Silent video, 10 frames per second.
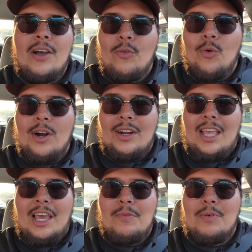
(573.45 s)
of where it
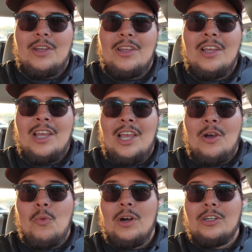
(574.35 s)
can be
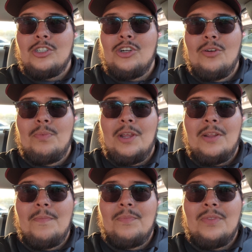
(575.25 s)
and where it should be.